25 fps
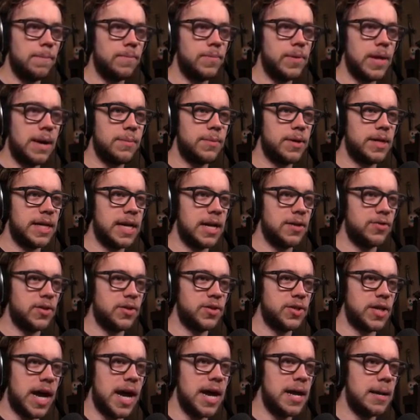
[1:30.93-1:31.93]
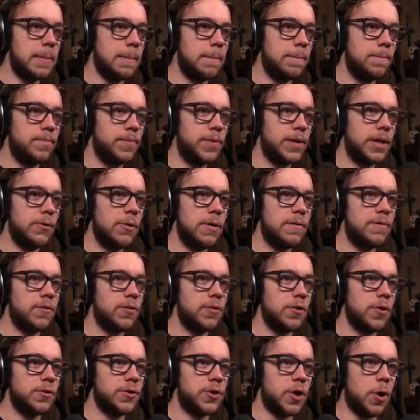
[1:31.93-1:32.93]
I'm gonna get this guy. You ready for the
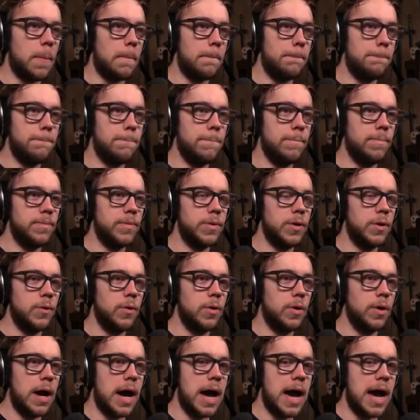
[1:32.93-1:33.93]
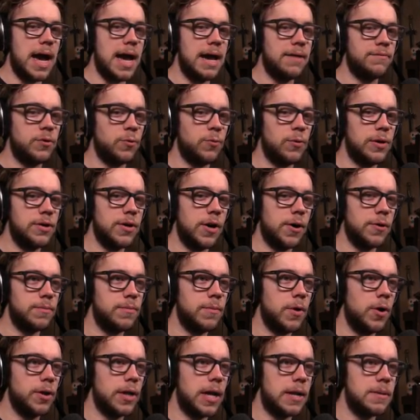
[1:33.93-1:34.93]
no-scope? I have to reload.
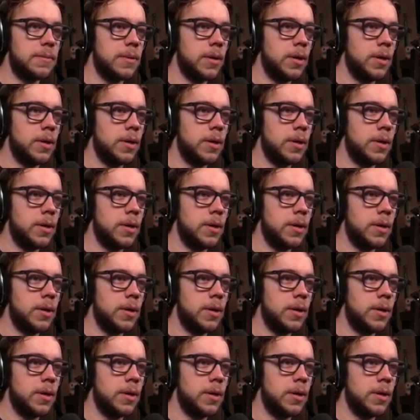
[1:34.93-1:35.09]
Hold on.